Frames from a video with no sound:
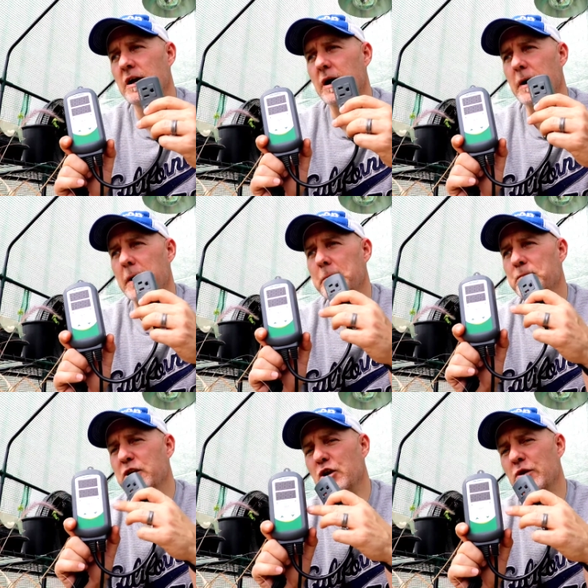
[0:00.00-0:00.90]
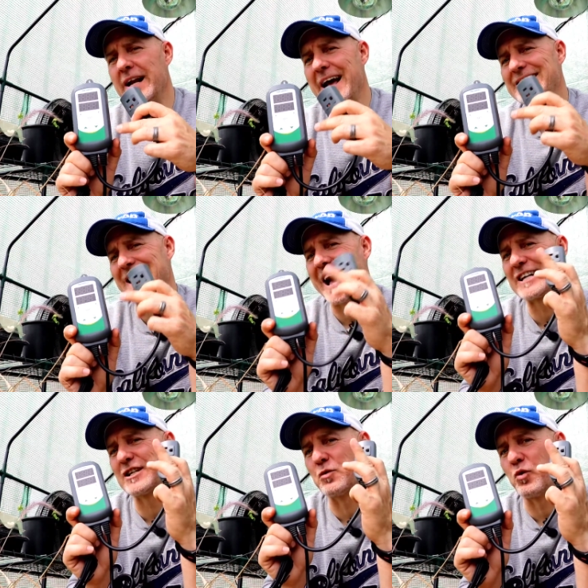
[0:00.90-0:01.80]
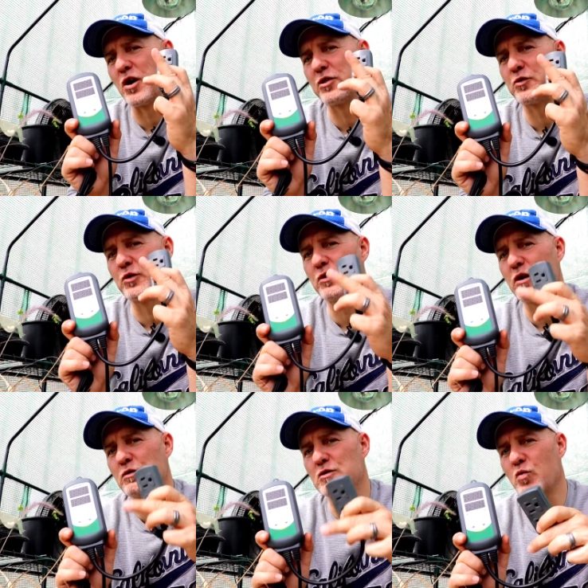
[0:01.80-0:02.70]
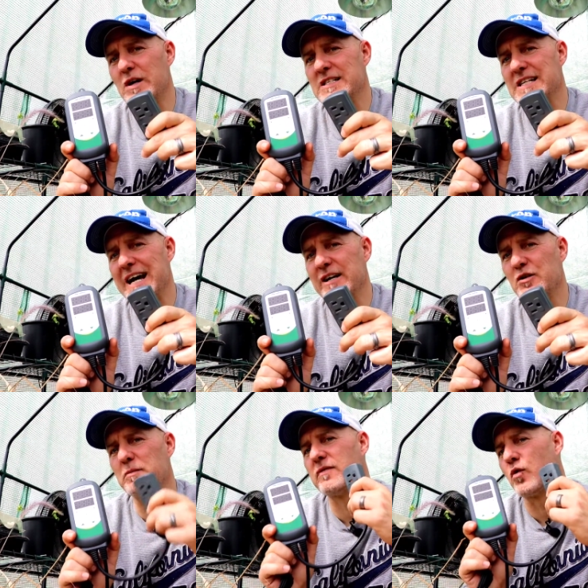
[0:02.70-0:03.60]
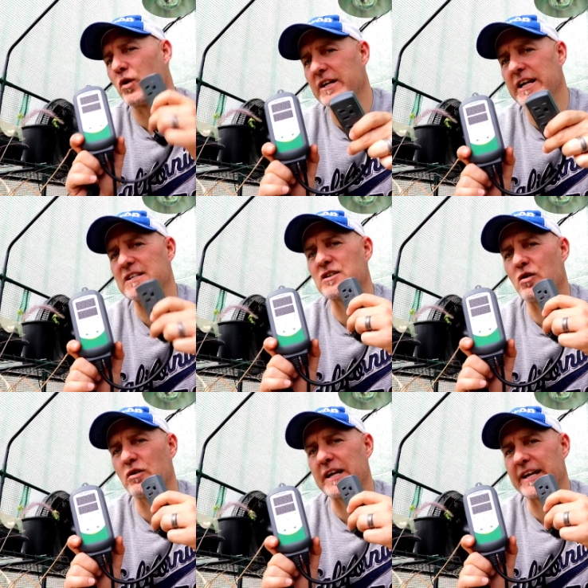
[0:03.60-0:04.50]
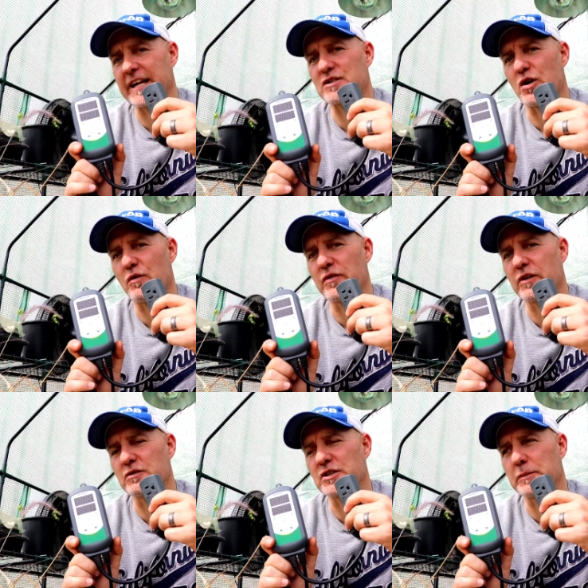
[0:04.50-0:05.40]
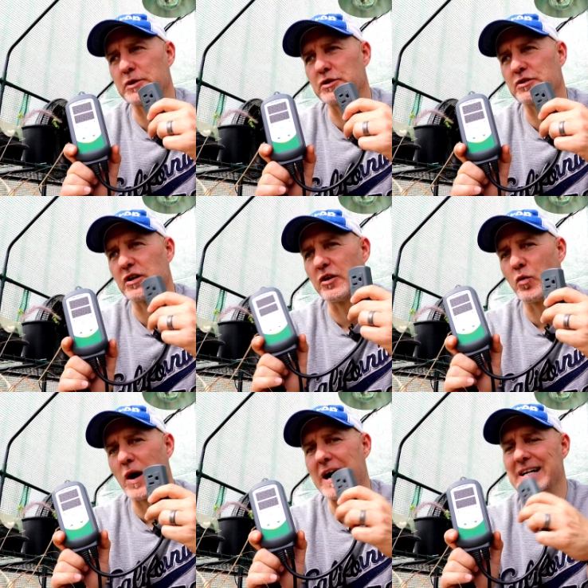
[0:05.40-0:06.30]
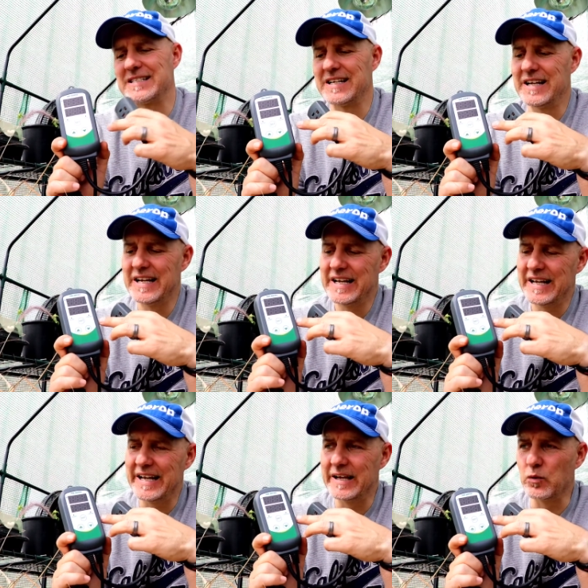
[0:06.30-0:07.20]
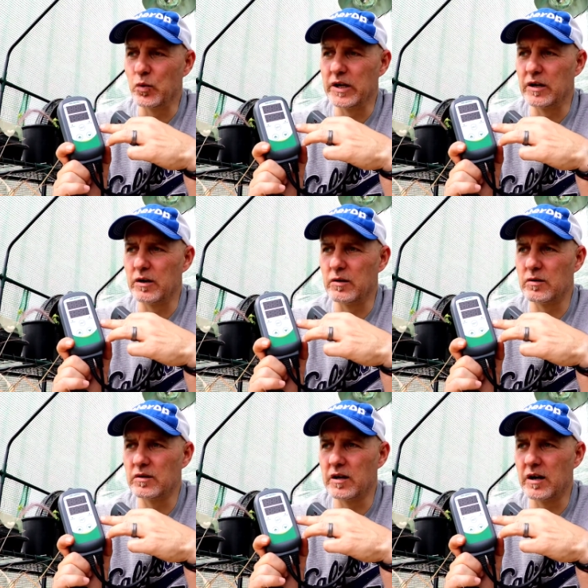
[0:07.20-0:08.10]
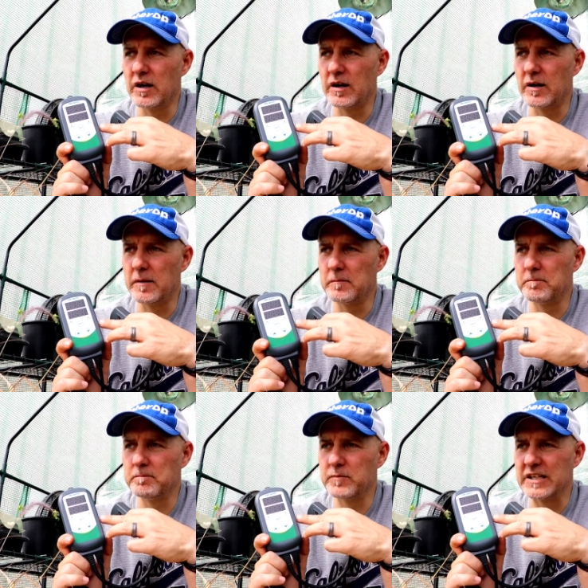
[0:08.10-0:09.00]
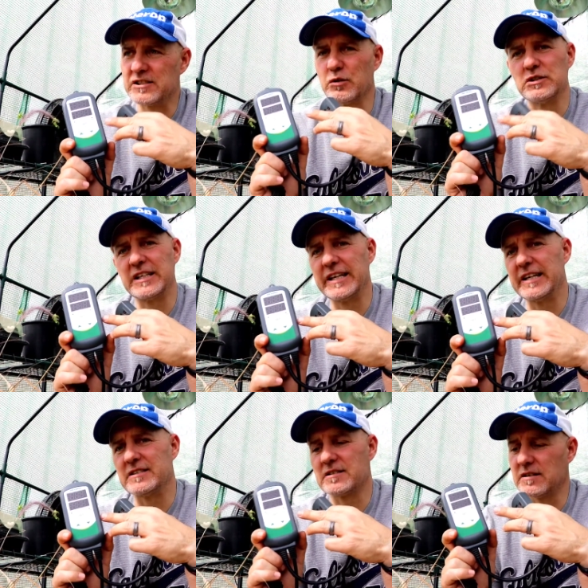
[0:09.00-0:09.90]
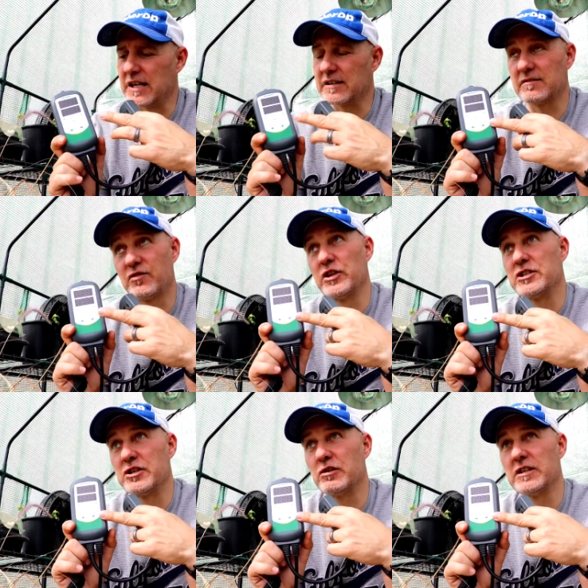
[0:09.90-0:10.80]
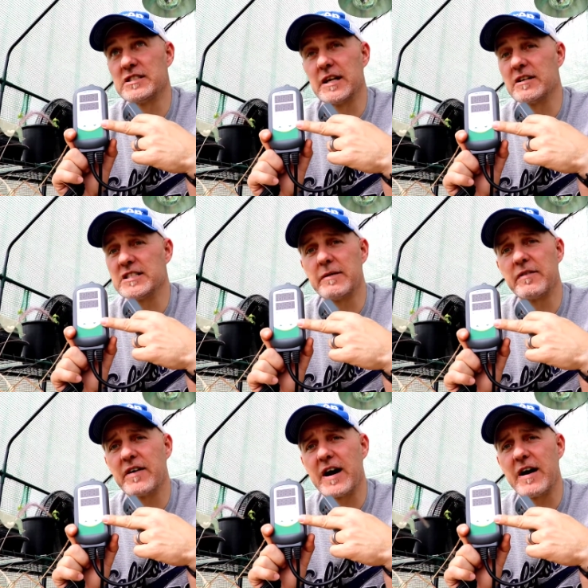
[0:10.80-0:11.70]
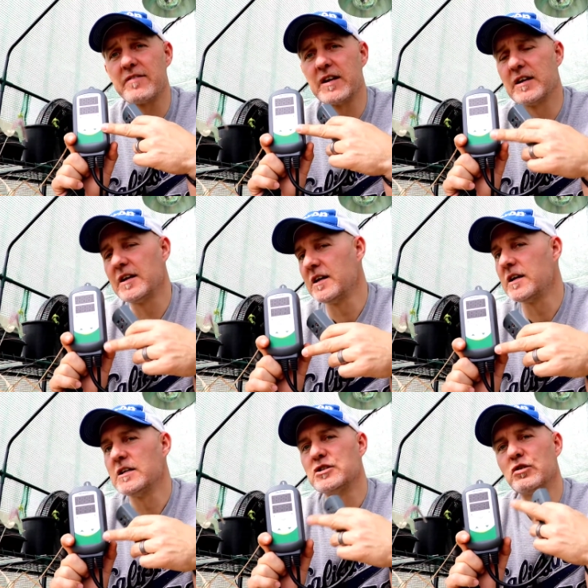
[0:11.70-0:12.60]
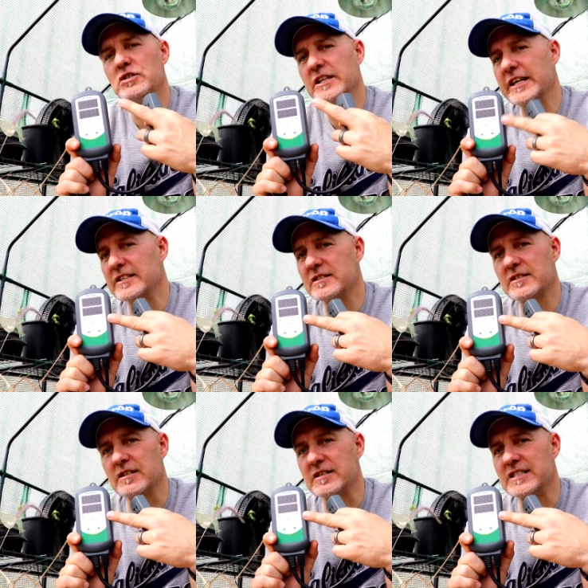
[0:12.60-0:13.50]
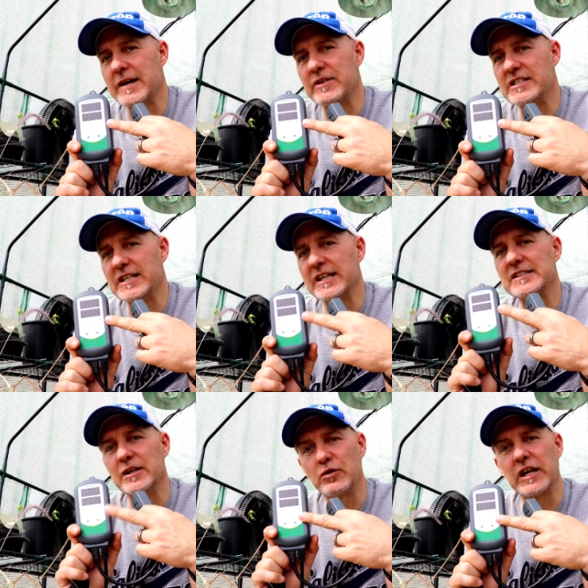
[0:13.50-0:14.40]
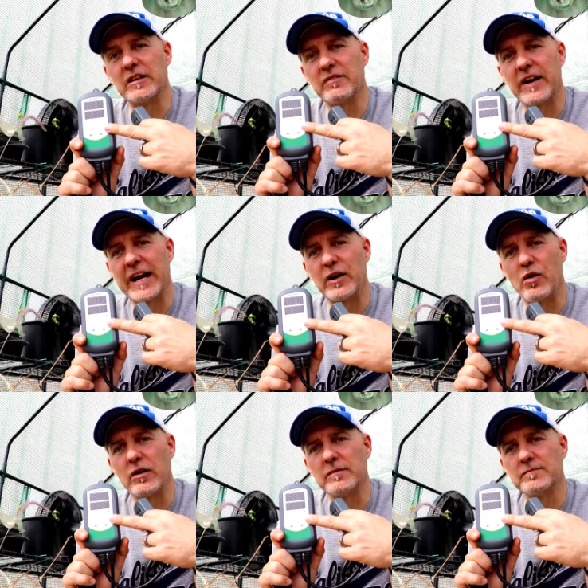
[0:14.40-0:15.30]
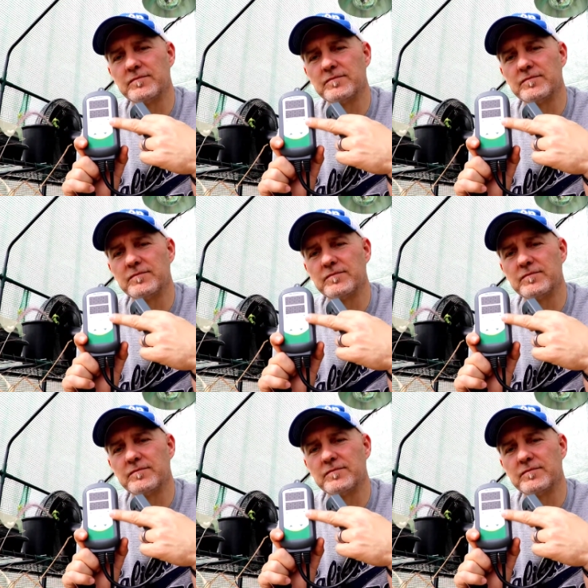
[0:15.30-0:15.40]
Um, the unit has to actually run through those one cycle before it kicks on and kicks off at those temperatures. Otherwise, it will, um, as soon as it gets, like for this unit, it's set at 75. As soon as it gets to 76, it'll kick the fan on.